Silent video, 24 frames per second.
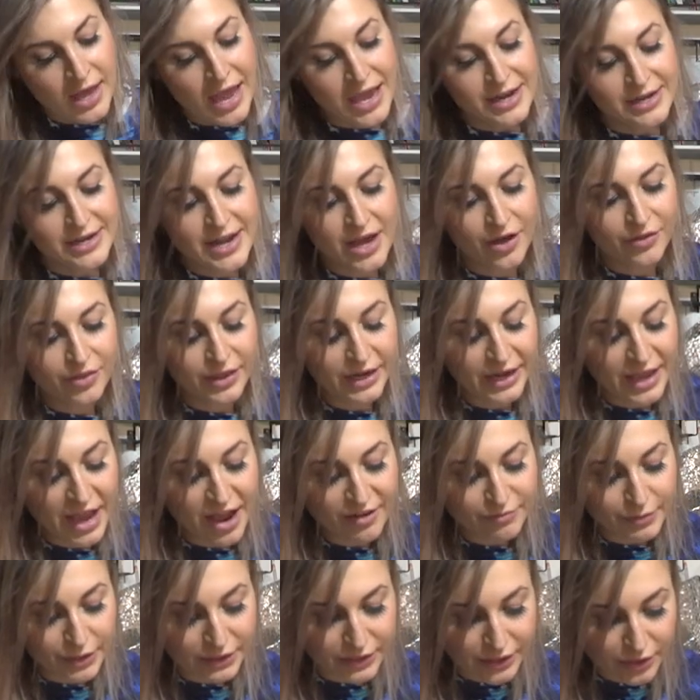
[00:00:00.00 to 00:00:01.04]
And now that I
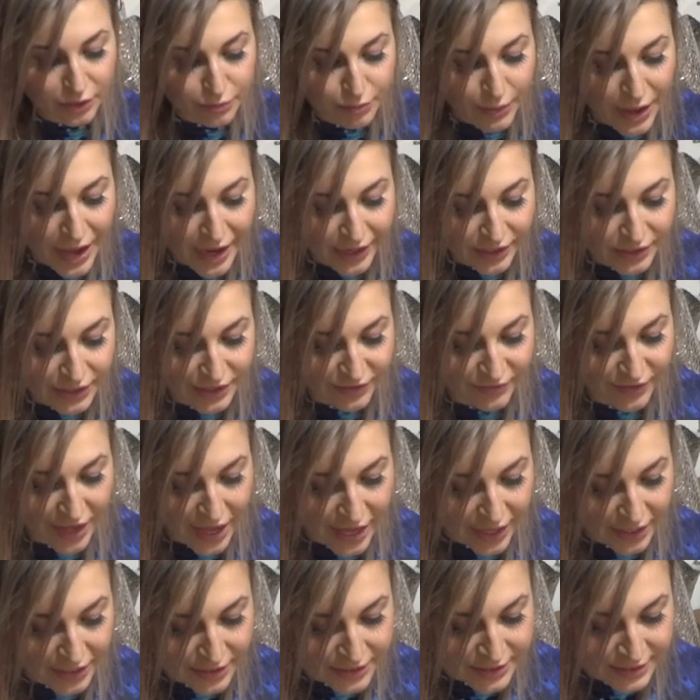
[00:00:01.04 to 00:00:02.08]
have my little pile of
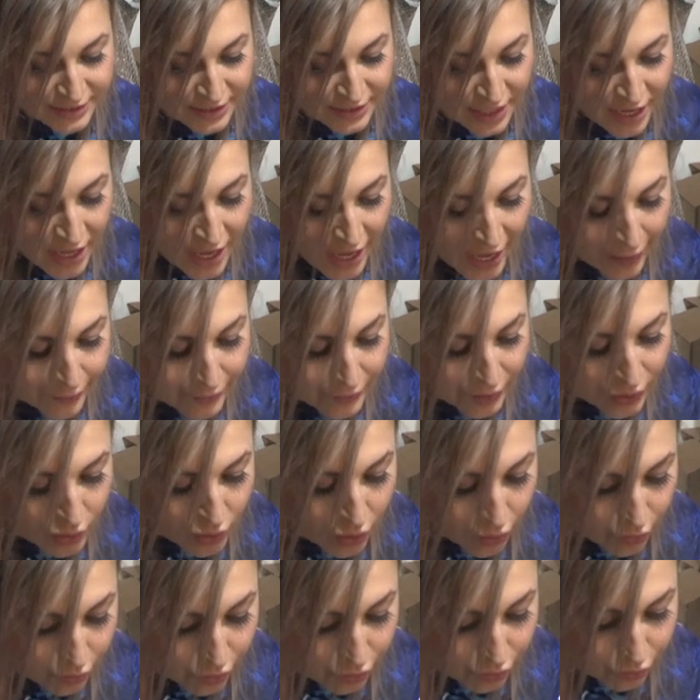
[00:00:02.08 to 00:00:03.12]
eggs, I'm gonna
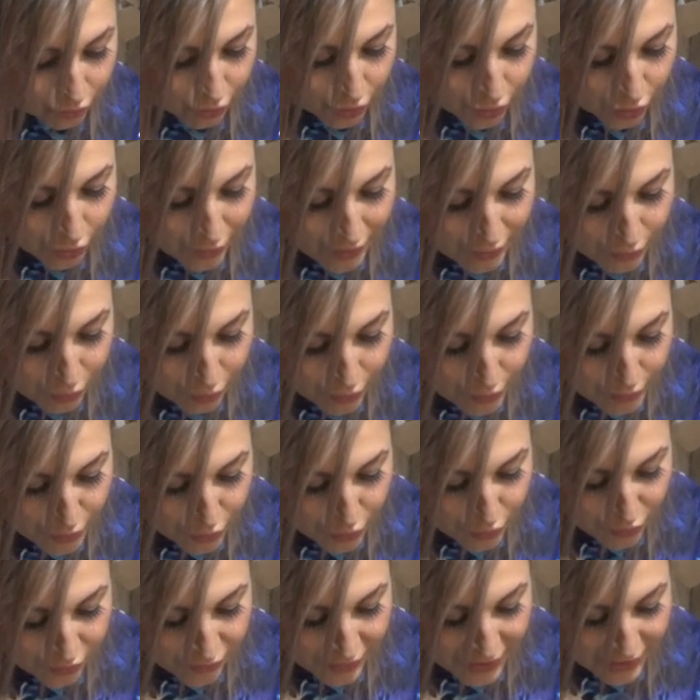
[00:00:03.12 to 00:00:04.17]
go through and
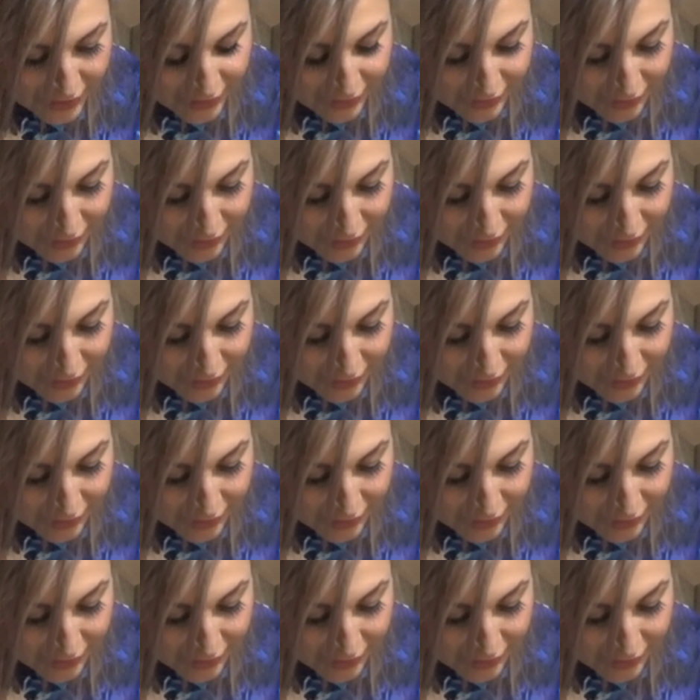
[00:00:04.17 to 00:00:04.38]
remove any